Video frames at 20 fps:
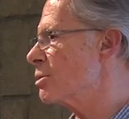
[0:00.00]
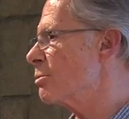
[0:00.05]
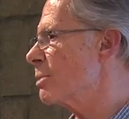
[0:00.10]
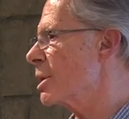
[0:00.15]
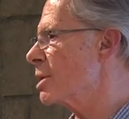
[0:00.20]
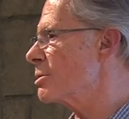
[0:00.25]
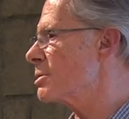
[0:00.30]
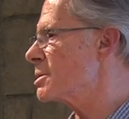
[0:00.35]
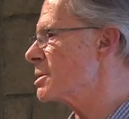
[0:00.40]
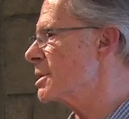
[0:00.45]
that will
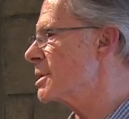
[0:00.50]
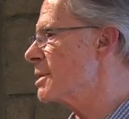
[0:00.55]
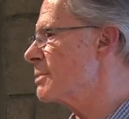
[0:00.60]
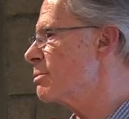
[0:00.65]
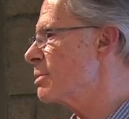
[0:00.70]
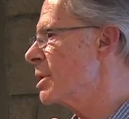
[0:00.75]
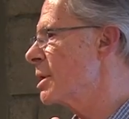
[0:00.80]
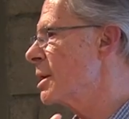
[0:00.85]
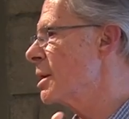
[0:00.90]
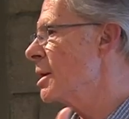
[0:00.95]
make her
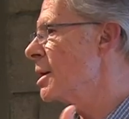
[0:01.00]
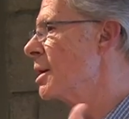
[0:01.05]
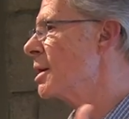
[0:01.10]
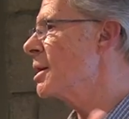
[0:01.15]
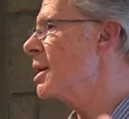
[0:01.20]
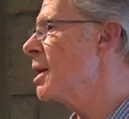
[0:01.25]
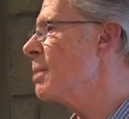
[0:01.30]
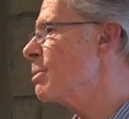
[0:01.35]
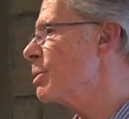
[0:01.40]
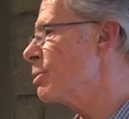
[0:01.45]
sleep
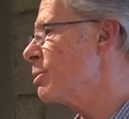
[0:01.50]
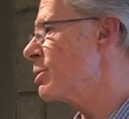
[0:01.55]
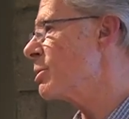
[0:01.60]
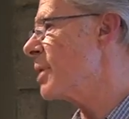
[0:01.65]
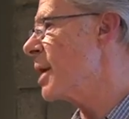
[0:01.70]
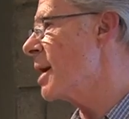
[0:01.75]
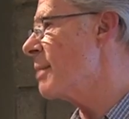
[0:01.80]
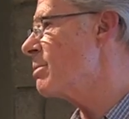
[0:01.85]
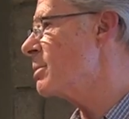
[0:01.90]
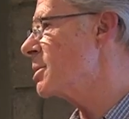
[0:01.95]
and help her with
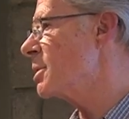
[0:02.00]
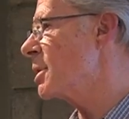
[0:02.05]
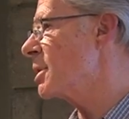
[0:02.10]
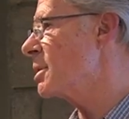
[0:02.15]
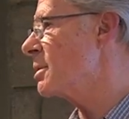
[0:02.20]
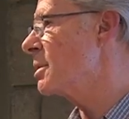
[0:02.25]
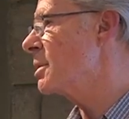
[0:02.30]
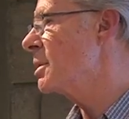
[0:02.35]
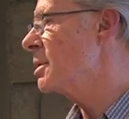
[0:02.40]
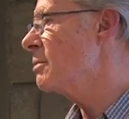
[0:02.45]
her
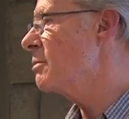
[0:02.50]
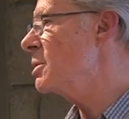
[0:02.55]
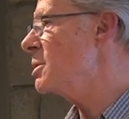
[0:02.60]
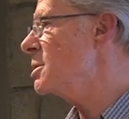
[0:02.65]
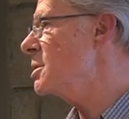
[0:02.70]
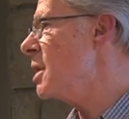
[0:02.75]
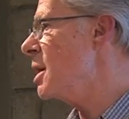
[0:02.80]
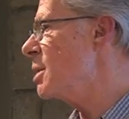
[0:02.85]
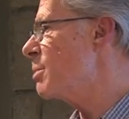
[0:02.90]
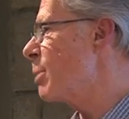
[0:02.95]
appetite? Which
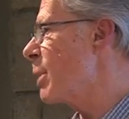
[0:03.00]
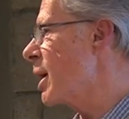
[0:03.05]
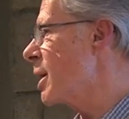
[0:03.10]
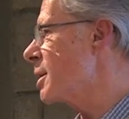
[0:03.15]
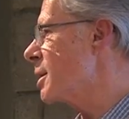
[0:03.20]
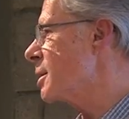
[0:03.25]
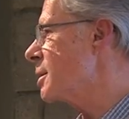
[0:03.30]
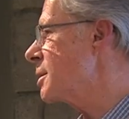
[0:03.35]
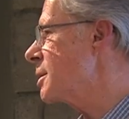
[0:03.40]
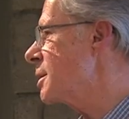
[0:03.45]
is not a bad
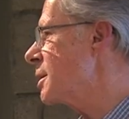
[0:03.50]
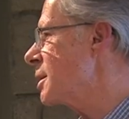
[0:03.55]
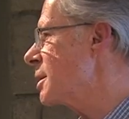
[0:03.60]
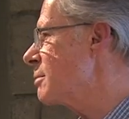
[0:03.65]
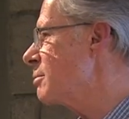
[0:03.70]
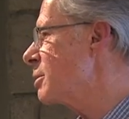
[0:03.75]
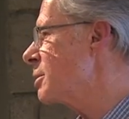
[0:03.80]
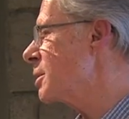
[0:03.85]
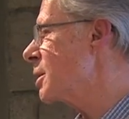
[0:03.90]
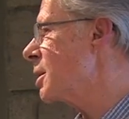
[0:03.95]
idea,
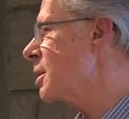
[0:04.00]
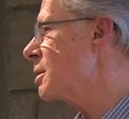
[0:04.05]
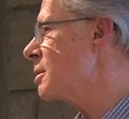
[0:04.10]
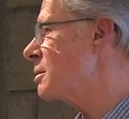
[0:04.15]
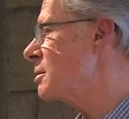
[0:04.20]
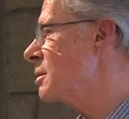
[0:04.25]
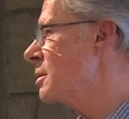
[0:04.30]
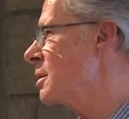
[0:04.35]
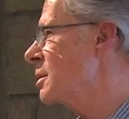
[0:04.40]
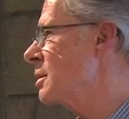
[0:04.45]
but
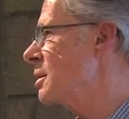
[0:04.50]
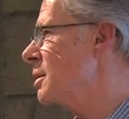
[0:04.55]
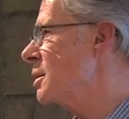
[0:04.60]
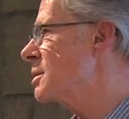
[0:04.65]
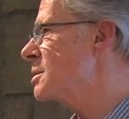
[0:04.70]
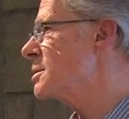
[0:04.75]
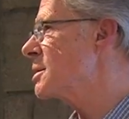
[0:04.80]
then in